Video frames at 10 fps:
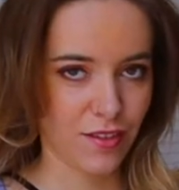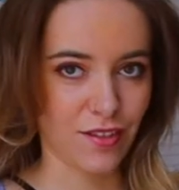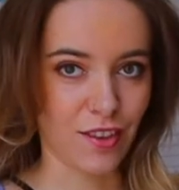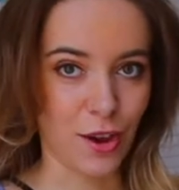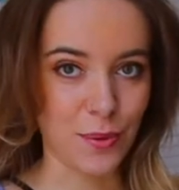
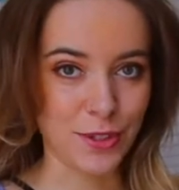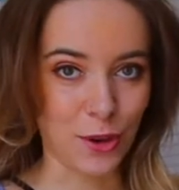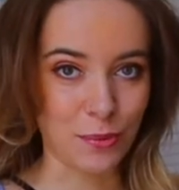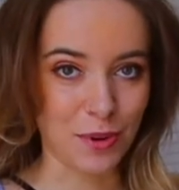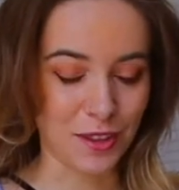that I was
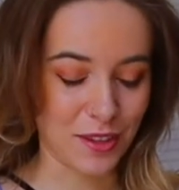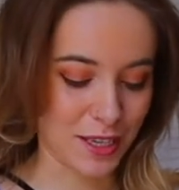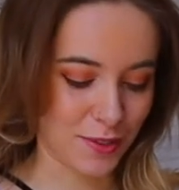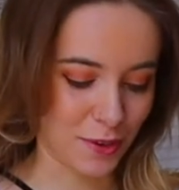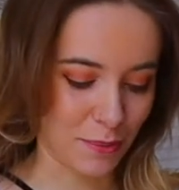opening
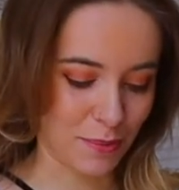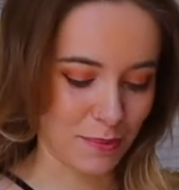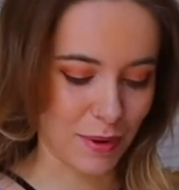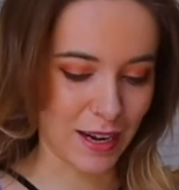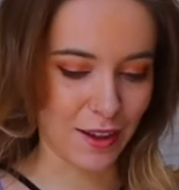these
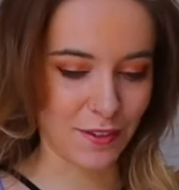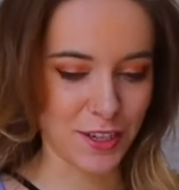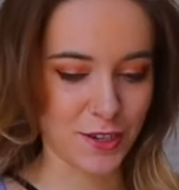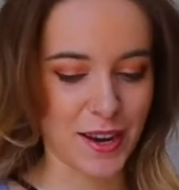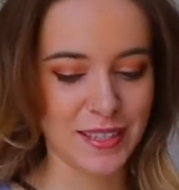from my love
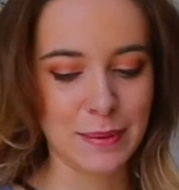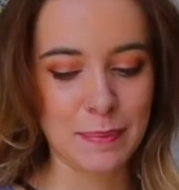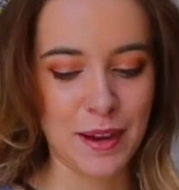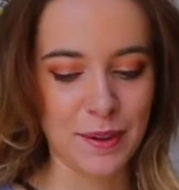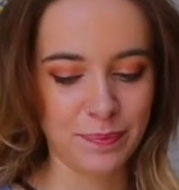interest,
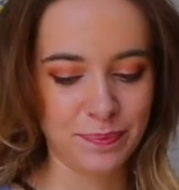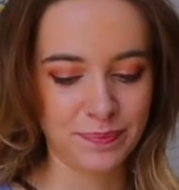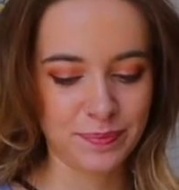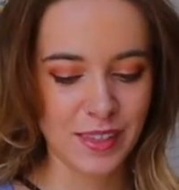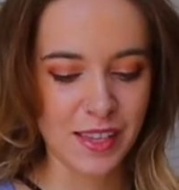but
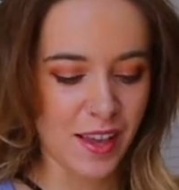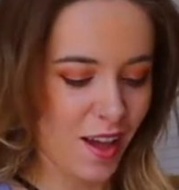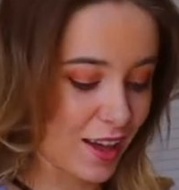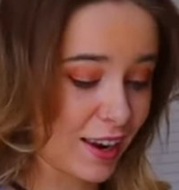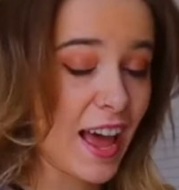
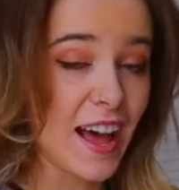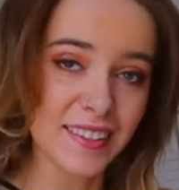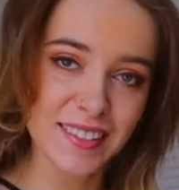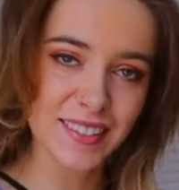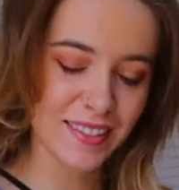
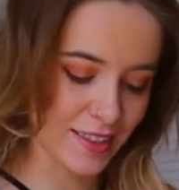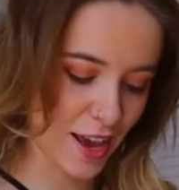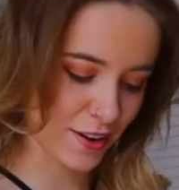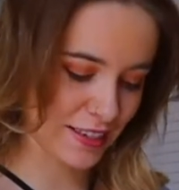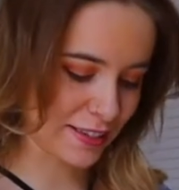alas,
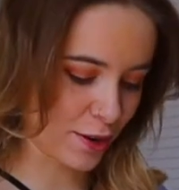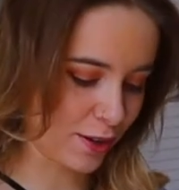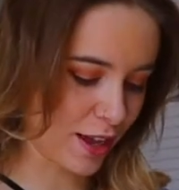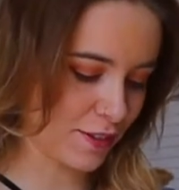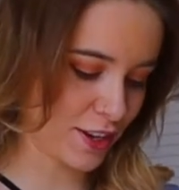there is no
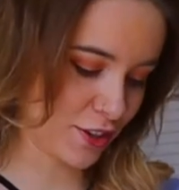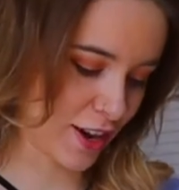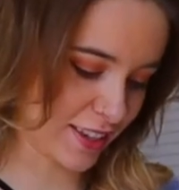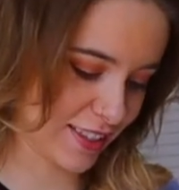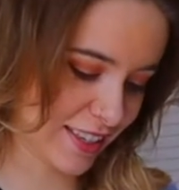love
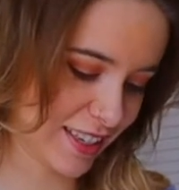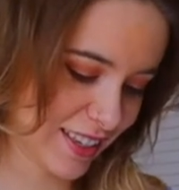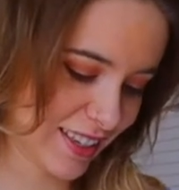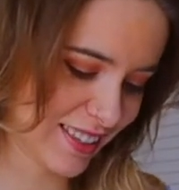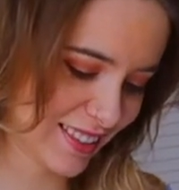interest
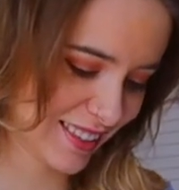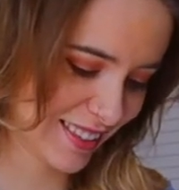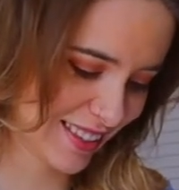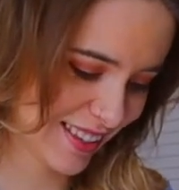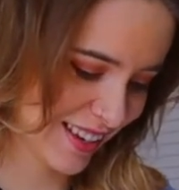
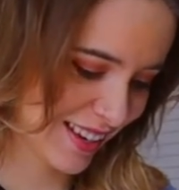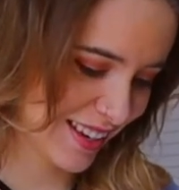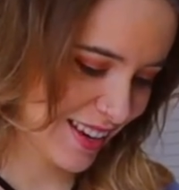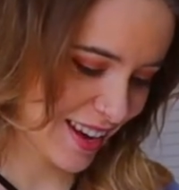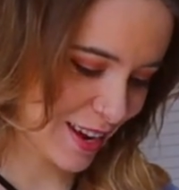
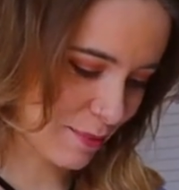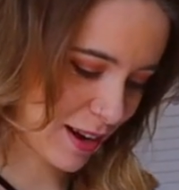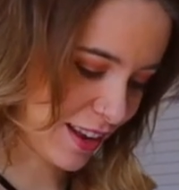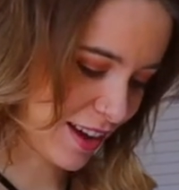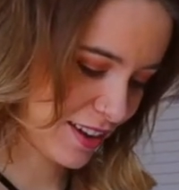in my
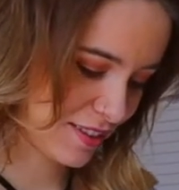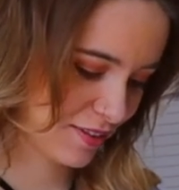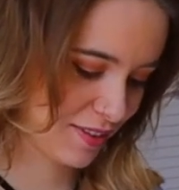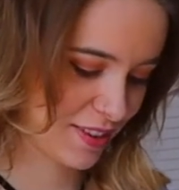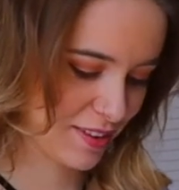
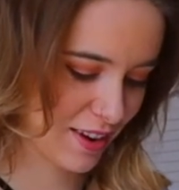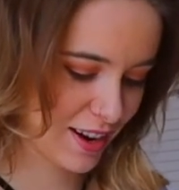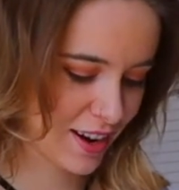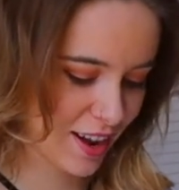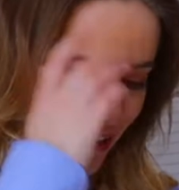life
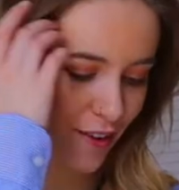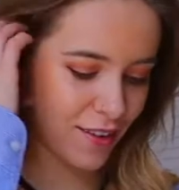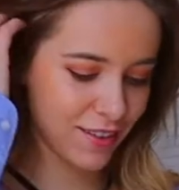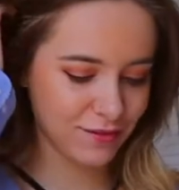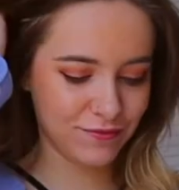right
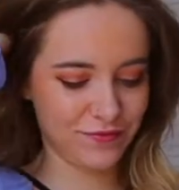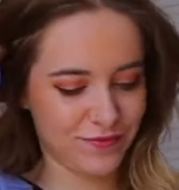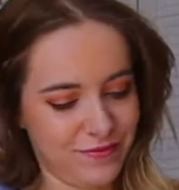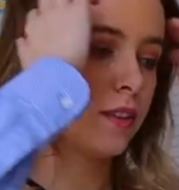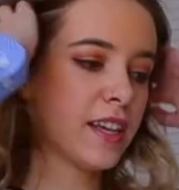now.
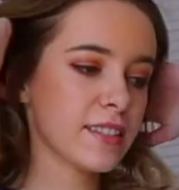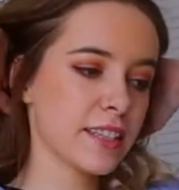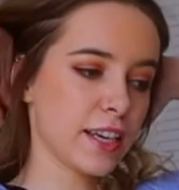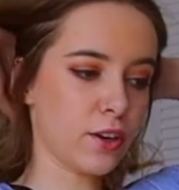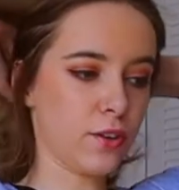Let's
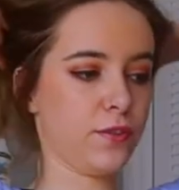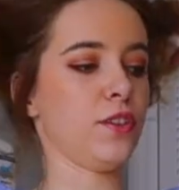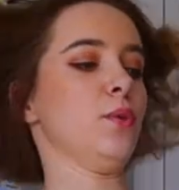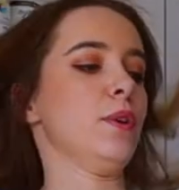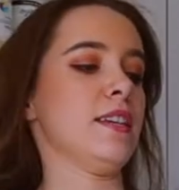kick off the
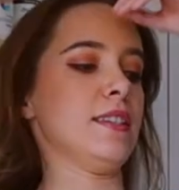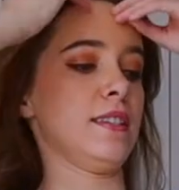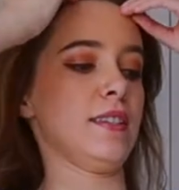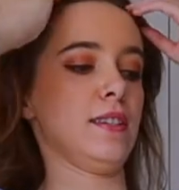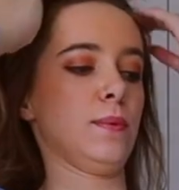
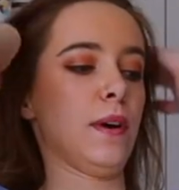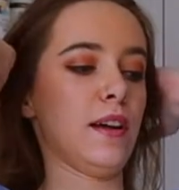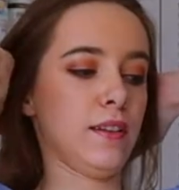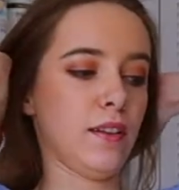quiz as well.